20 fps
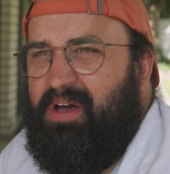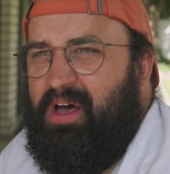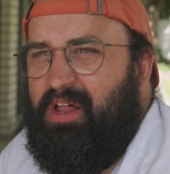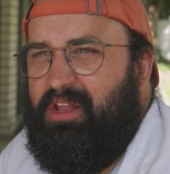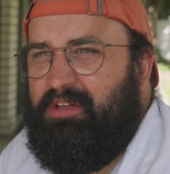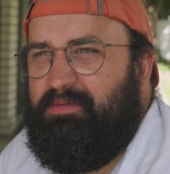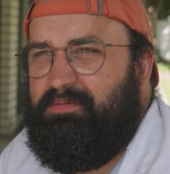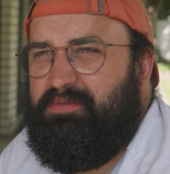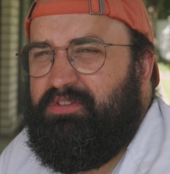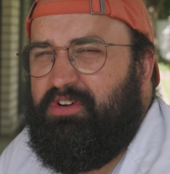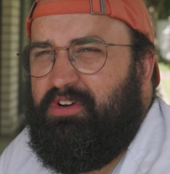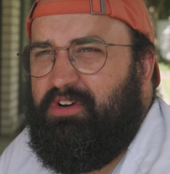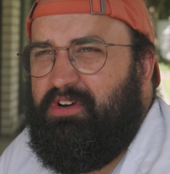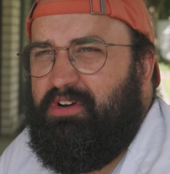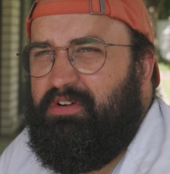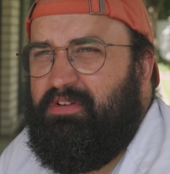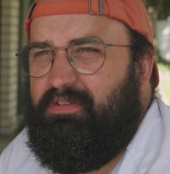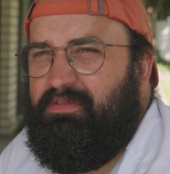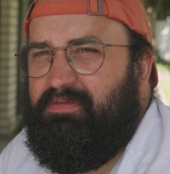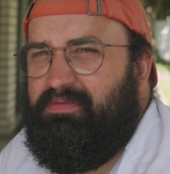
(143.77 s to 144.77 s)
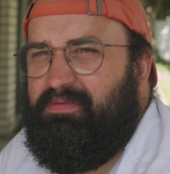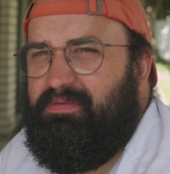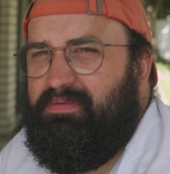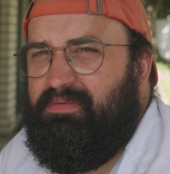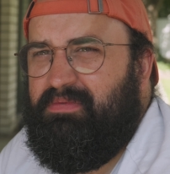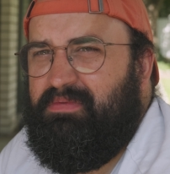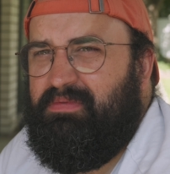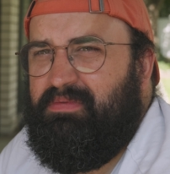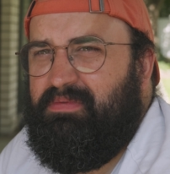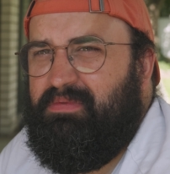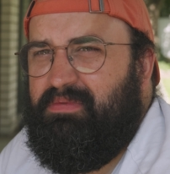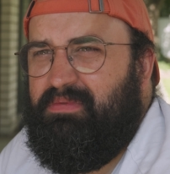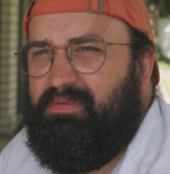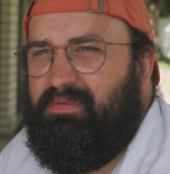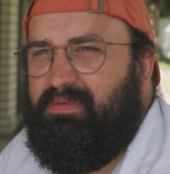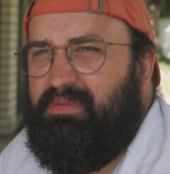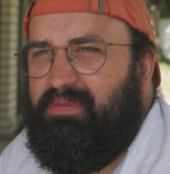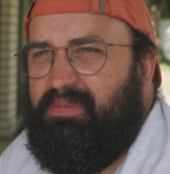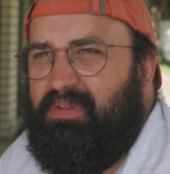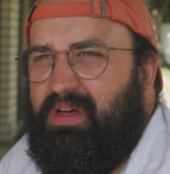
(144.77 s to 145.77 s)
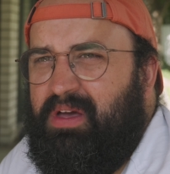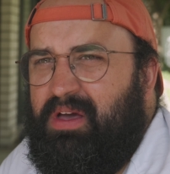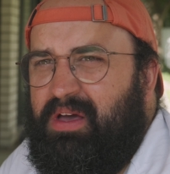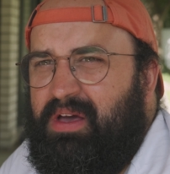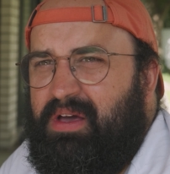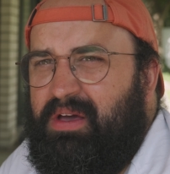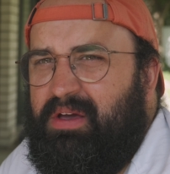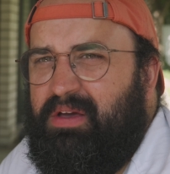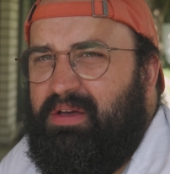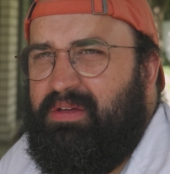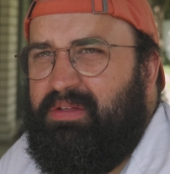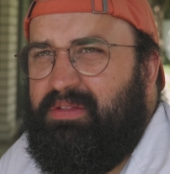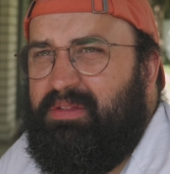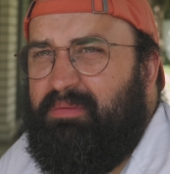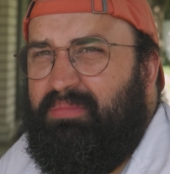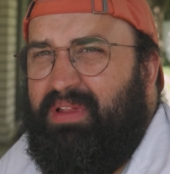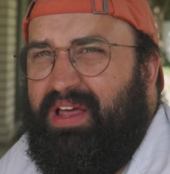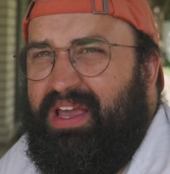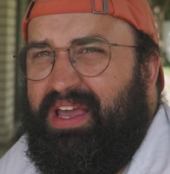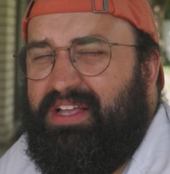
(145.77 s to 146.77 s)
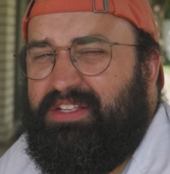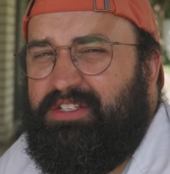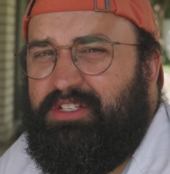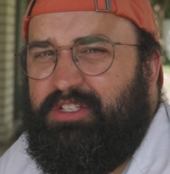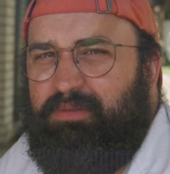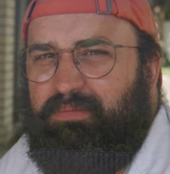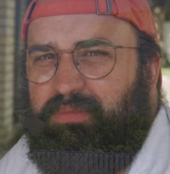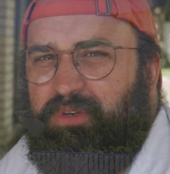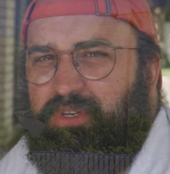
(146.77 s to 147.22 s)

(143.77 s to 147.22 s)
I'll observe the plants, the